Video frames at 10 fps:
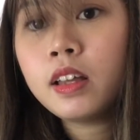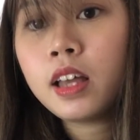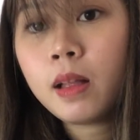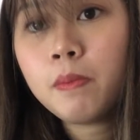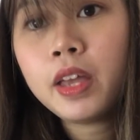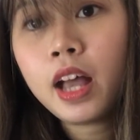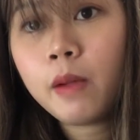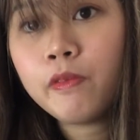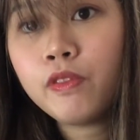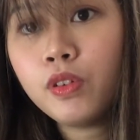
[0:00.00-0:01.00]
can be
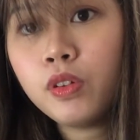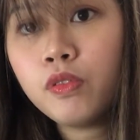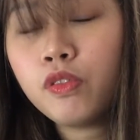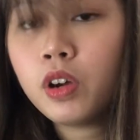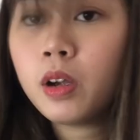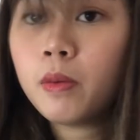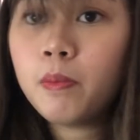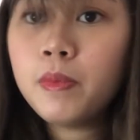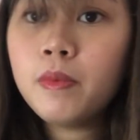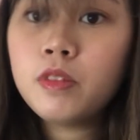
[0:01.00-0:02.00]
helpful for
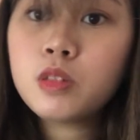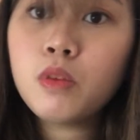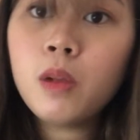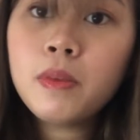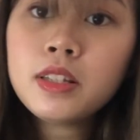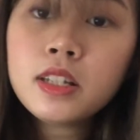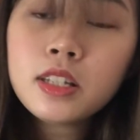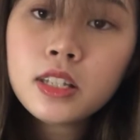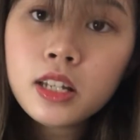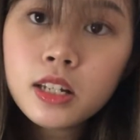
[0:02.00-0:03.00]
small
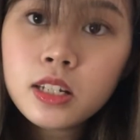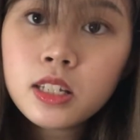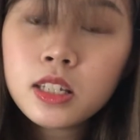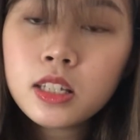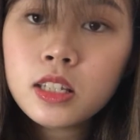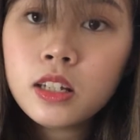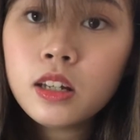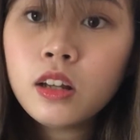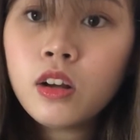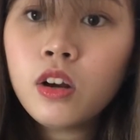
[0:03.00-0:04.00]
businesses
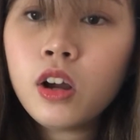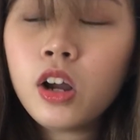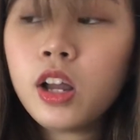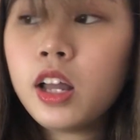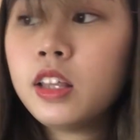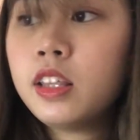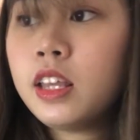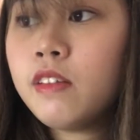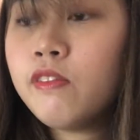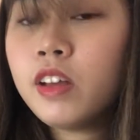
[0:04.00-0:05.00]
and
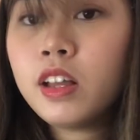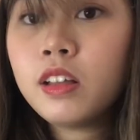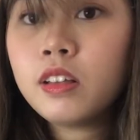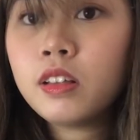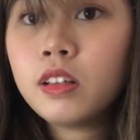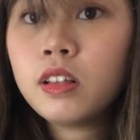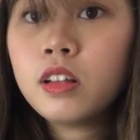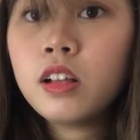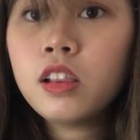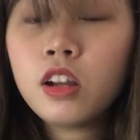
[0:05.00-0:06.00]
even
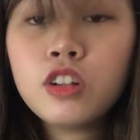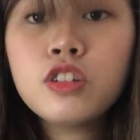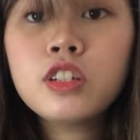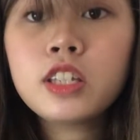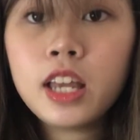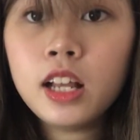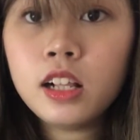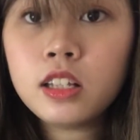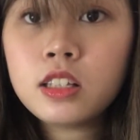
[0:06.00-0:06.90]
larger scale.